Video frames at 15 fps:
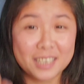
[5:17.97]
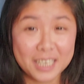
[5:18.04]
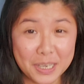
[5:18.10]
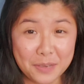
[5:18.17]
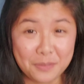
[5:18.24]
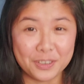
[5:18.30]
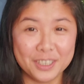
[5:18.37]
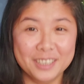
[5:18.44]

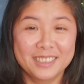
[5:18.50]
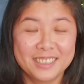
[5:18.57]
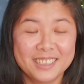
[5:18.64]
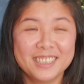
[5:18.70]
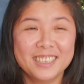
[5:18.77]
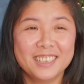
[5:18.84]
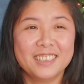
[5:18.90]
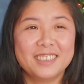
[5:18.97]

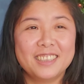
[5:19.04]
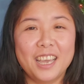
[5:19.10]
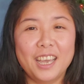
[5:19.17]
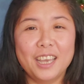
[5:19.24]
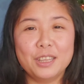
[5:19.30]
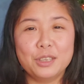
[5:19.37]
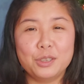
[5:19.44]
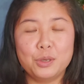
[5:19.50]
given
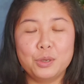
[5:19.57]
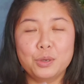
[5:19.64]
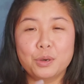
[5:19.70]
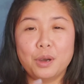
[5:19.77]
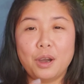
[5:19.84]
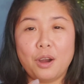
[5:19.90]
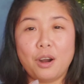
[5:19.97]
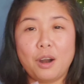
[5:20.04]
that
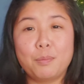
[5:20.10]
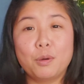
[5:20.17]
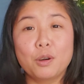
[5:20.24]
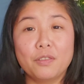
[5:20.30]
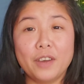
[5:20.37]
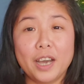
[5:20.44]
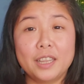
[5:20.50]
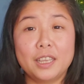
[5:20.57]
you are
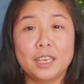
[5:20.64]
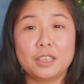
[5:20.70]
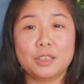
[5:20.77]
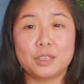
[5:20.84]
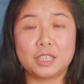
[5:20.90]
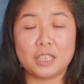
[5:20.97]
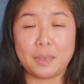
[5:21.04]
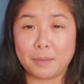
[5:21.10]
providing
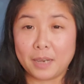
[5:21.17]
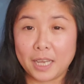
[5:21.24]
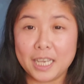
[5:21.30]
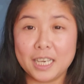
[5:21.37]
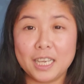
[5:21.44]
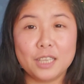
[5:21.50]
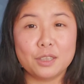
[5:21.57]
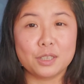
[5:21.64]
the same lighting,